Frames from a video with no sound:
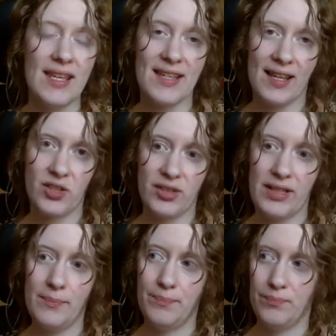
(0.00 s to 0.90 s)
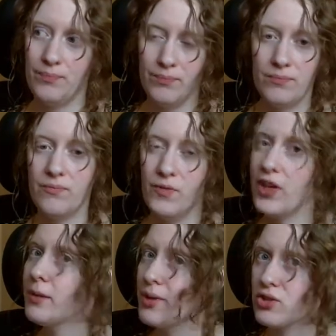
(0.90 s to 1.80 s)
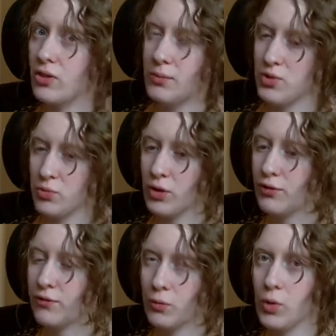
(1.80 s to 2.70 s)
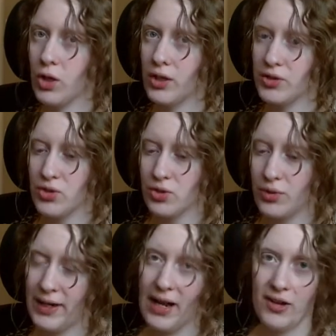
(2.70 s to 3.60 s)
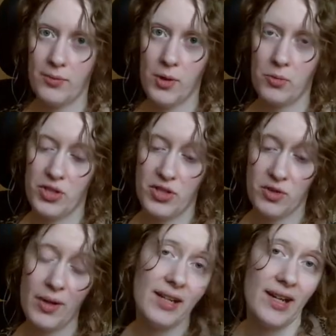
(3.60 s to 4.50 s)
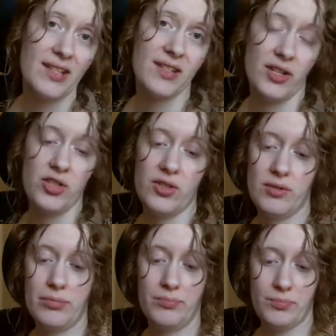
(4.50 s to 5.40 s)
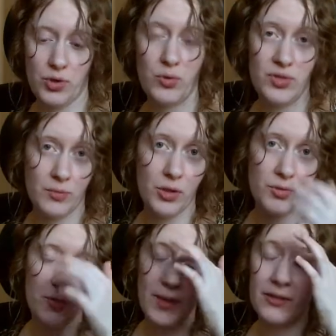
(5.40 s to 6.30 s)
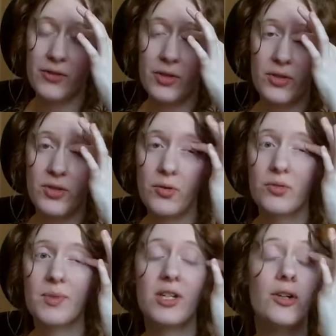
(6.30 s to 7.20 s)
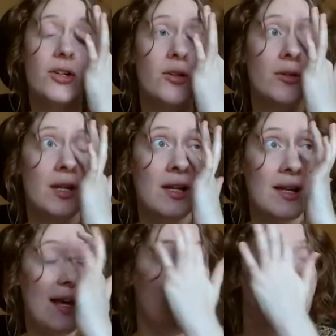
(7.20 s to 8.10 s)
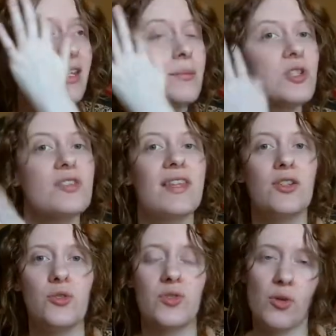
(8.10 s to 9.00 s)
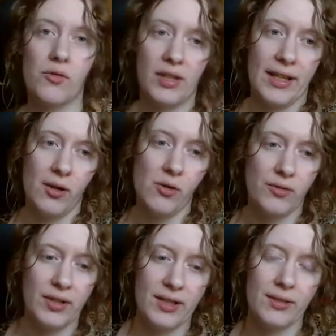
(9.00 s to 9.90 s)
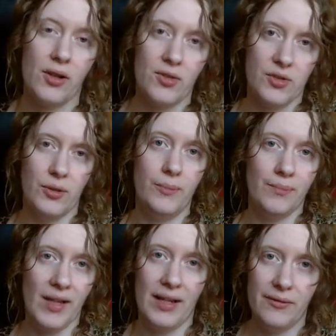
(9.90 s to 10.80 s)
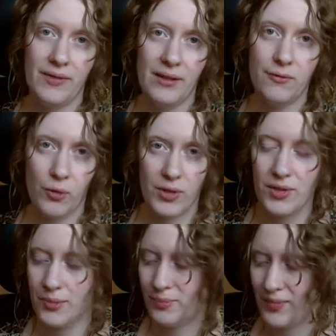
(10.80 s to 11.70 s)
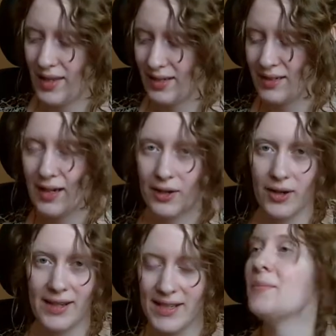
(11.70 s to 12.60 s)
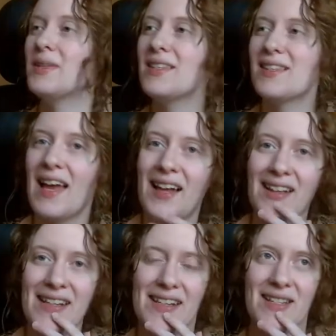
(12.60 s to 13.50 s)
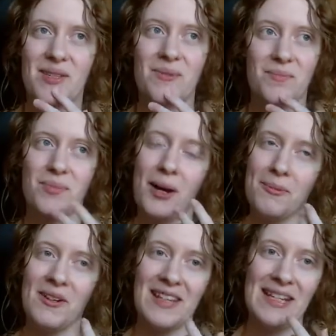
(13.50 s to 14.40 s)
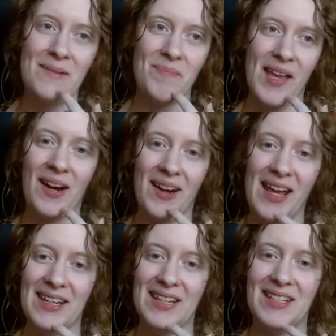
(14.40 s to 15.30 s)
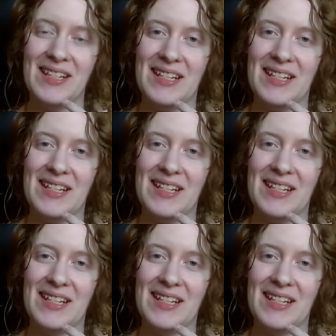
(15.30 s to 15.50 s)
is actually very much almost word for word straight out of the book, which is quite a nice touch. It shows some good respect for their source material, and the images they choose to overlay over it also kind of enforce that entire idea. Mrs. Allen is properly airheaded.